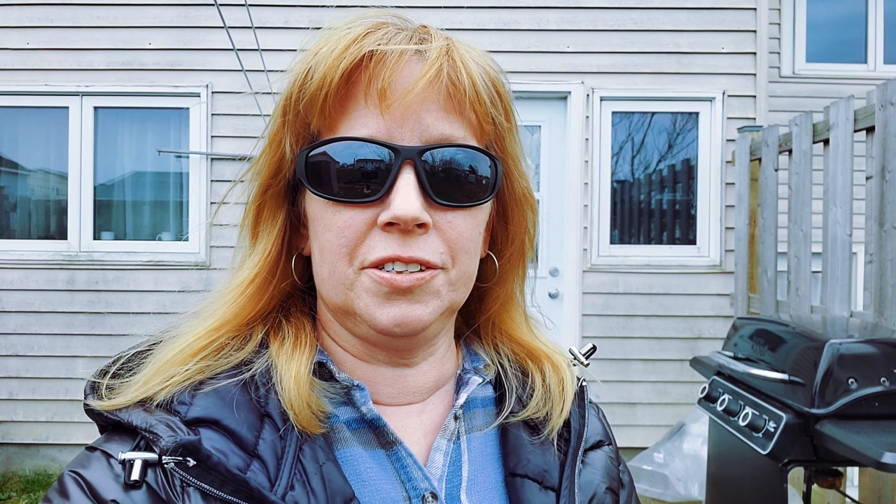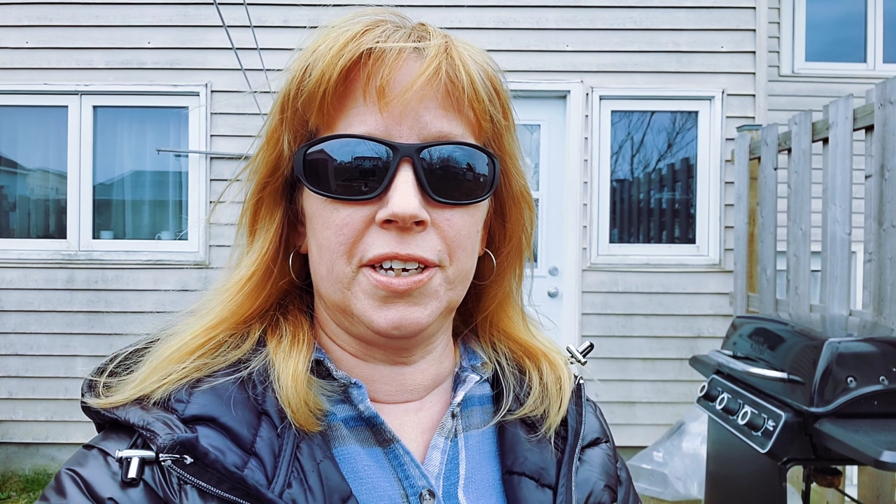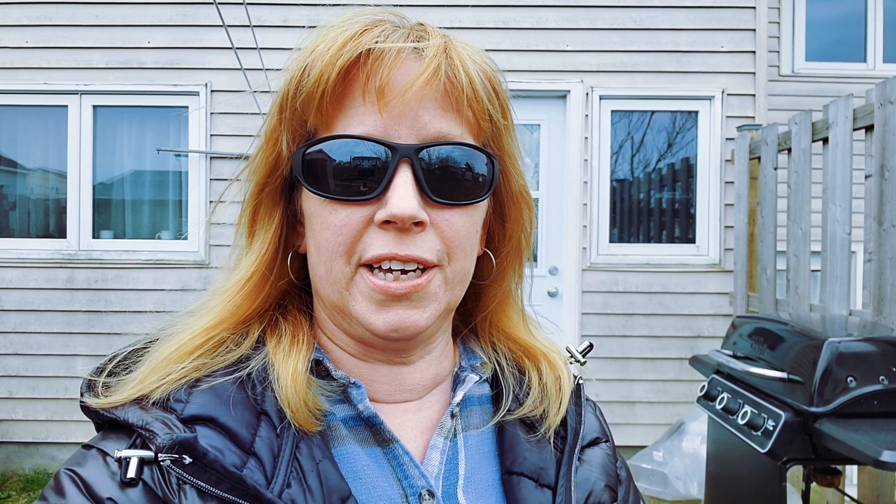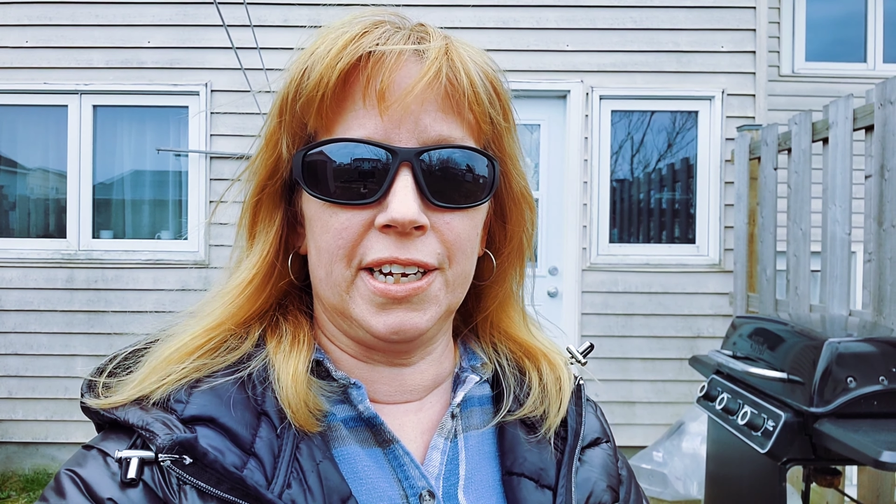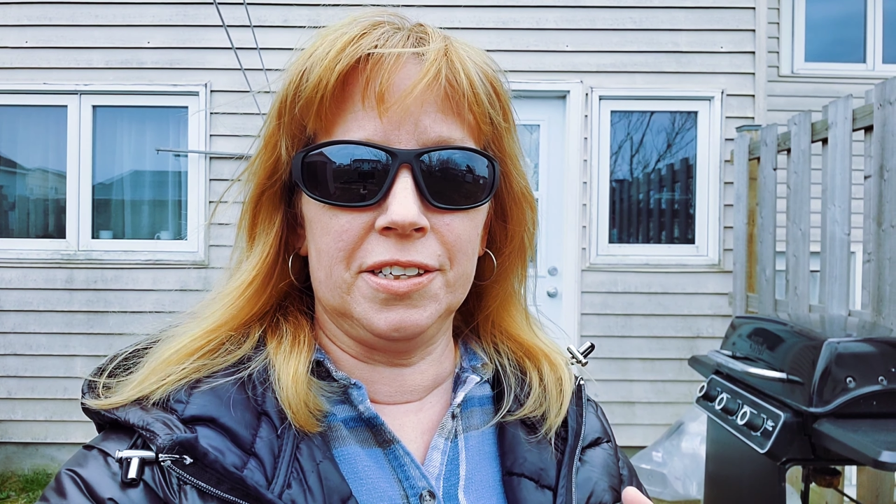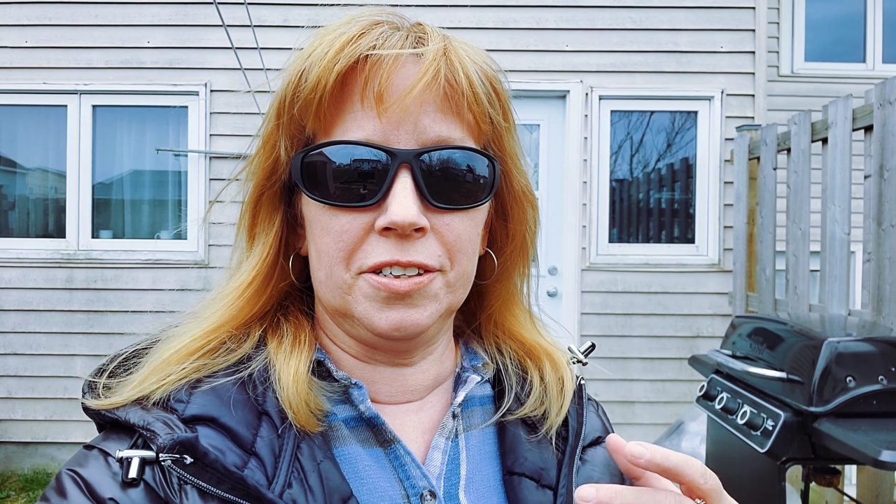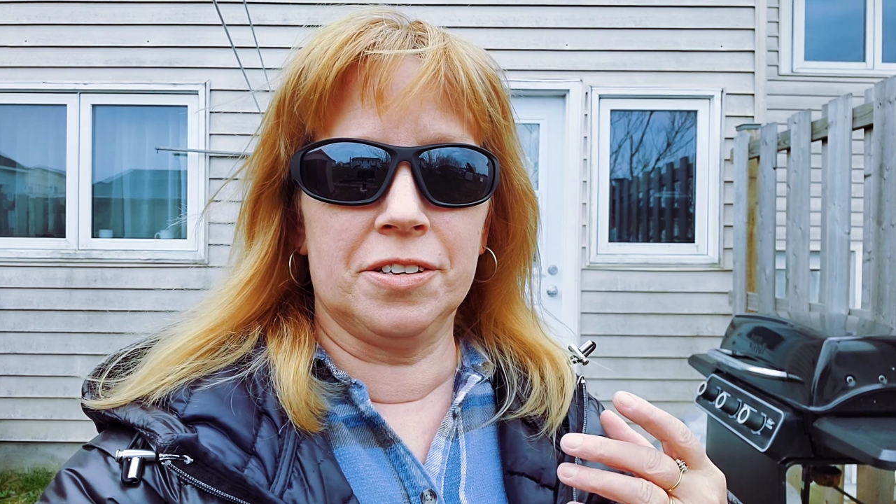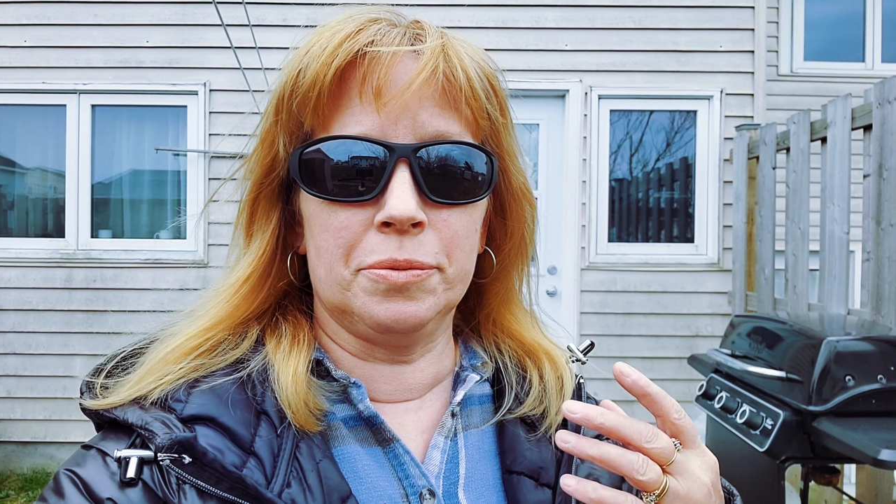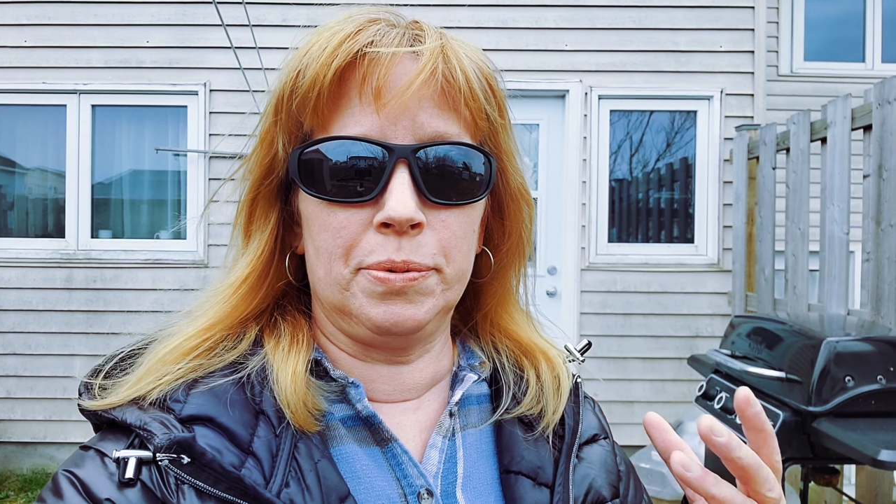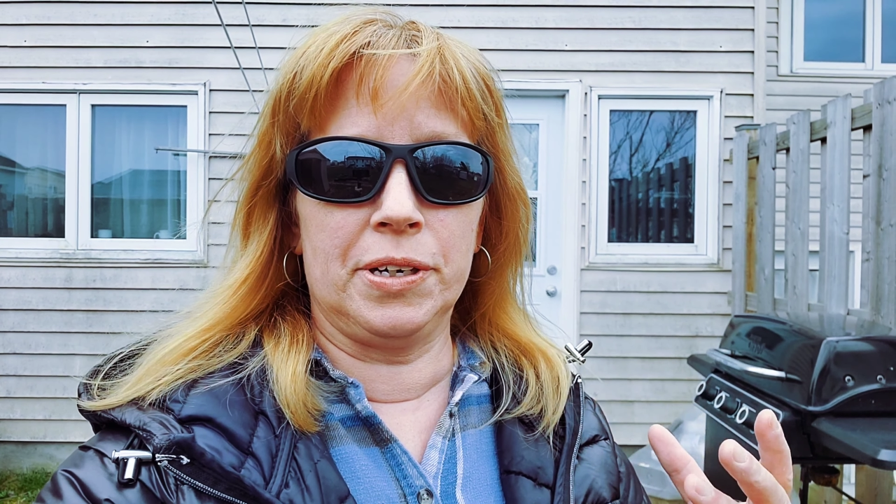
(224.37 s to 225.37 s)
to get
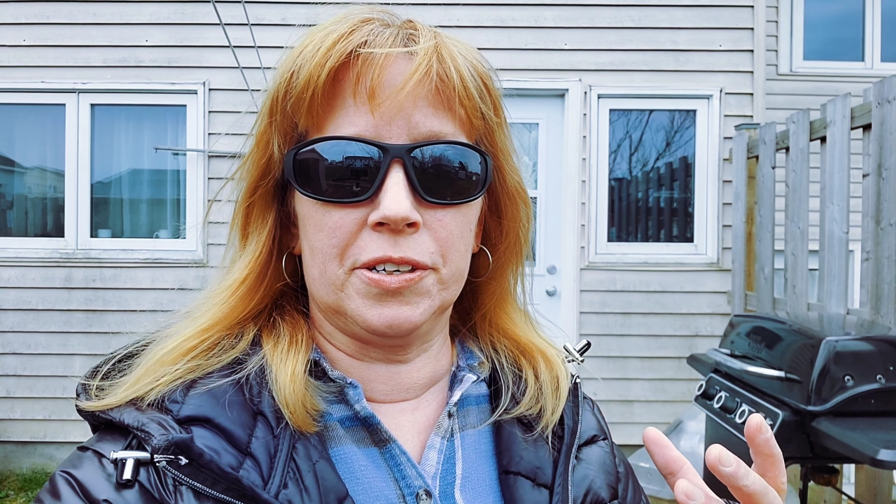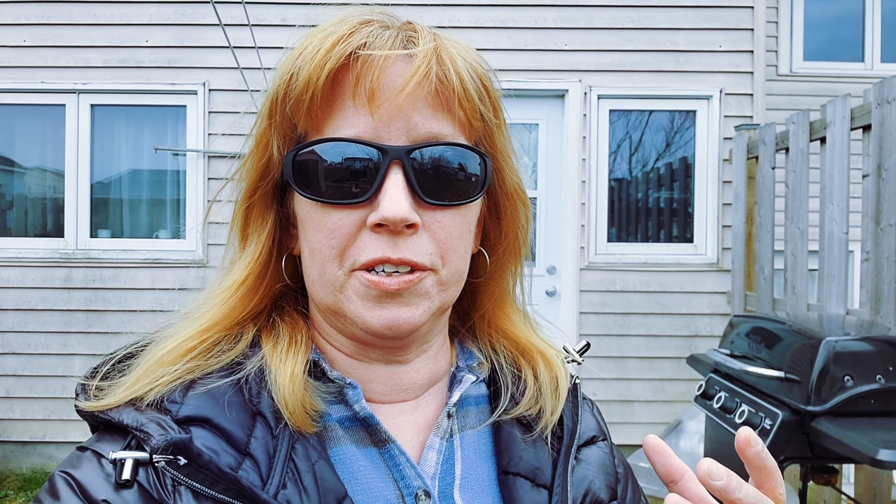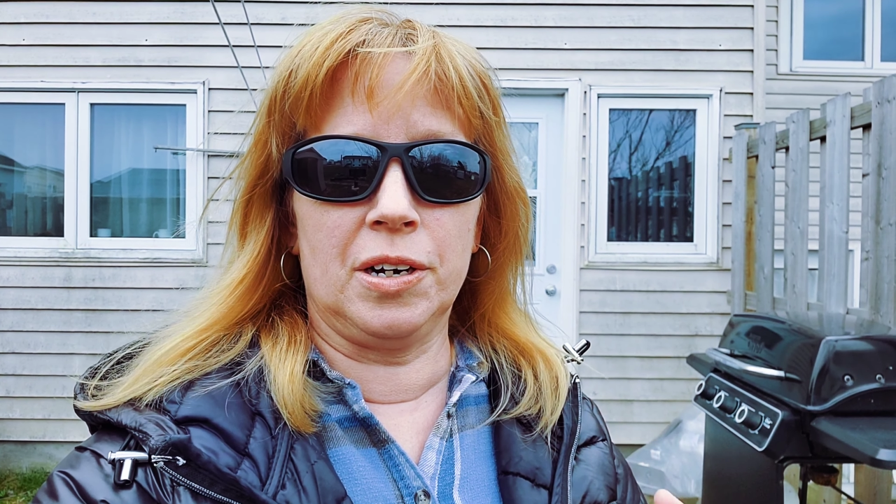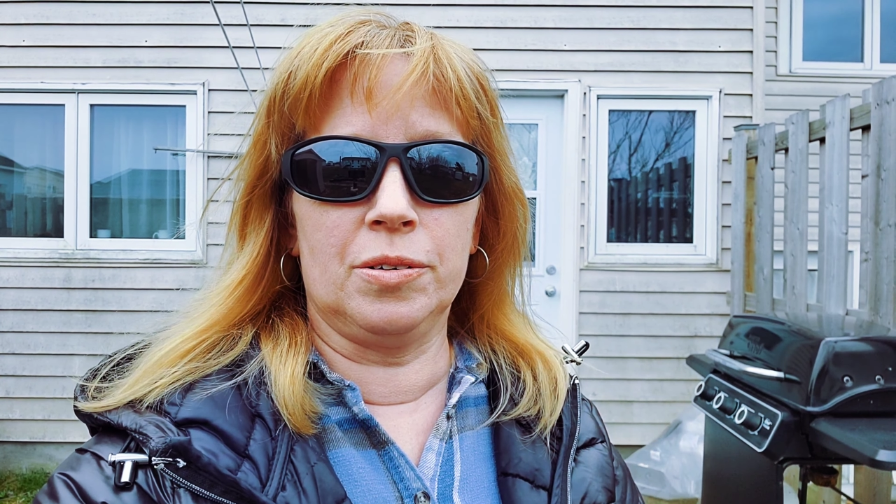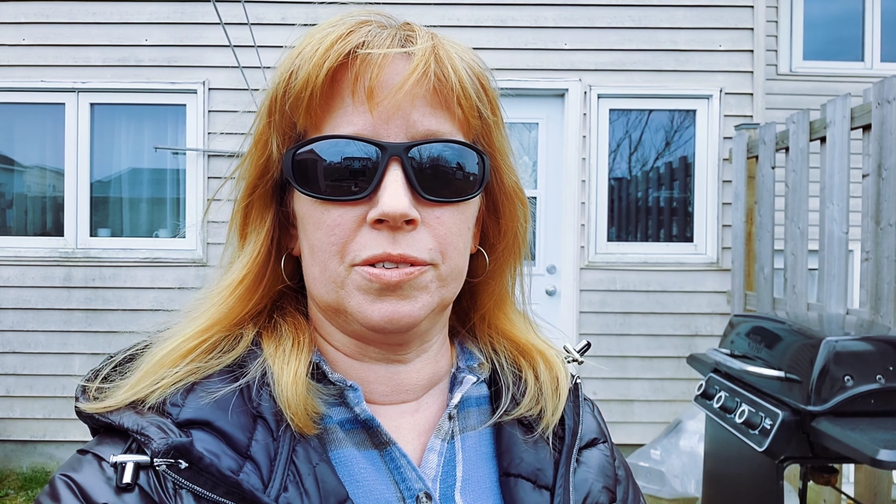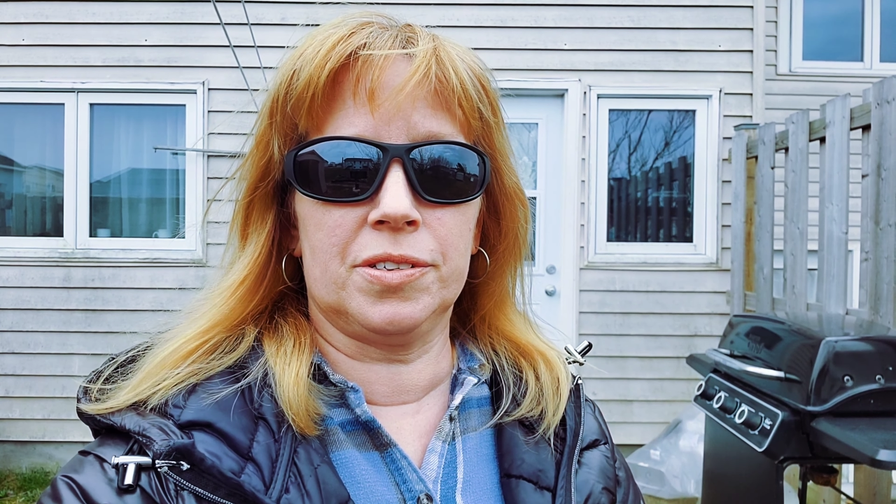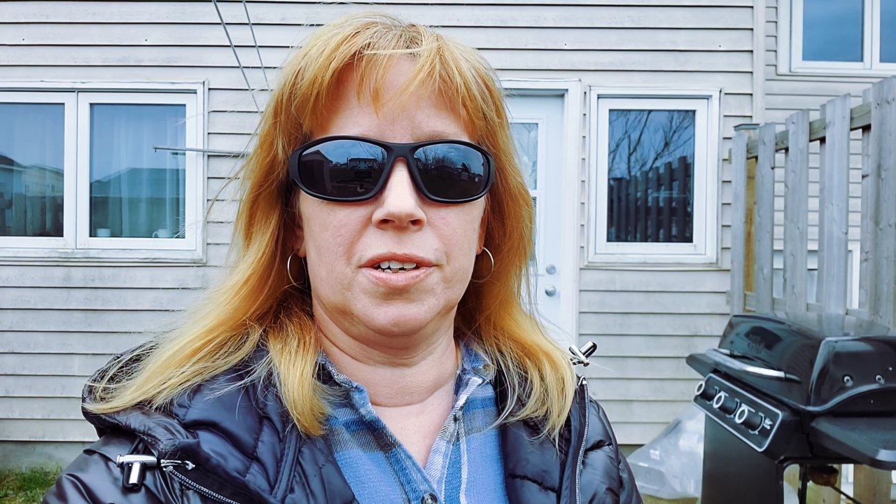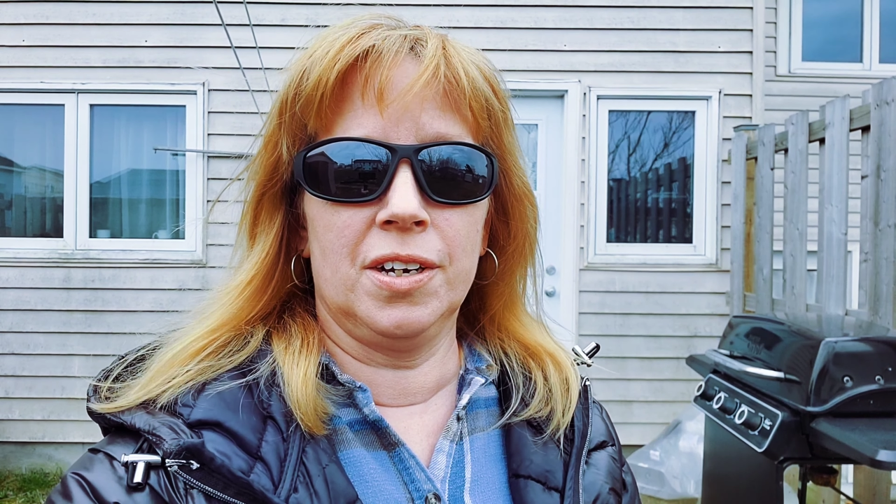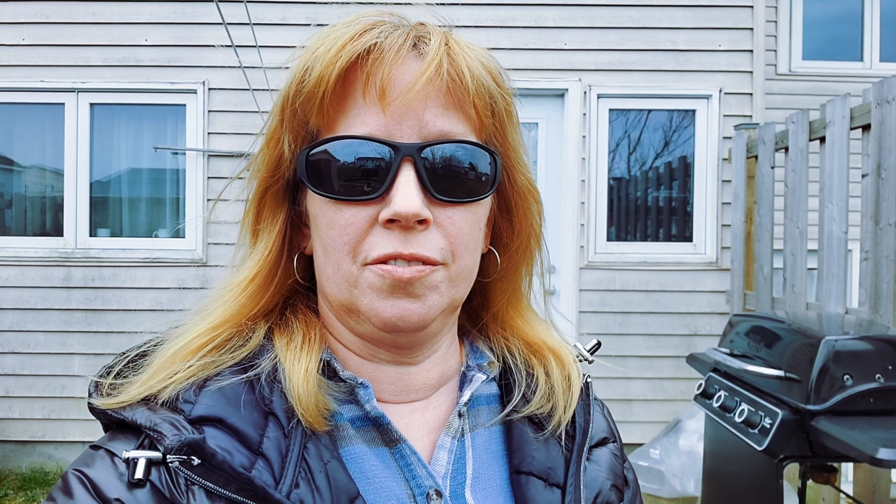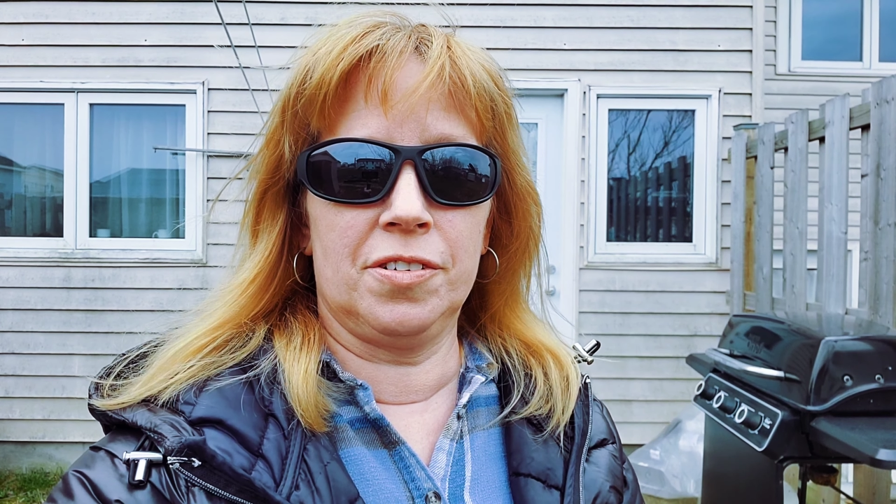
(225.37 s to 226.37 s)
into the bigger totes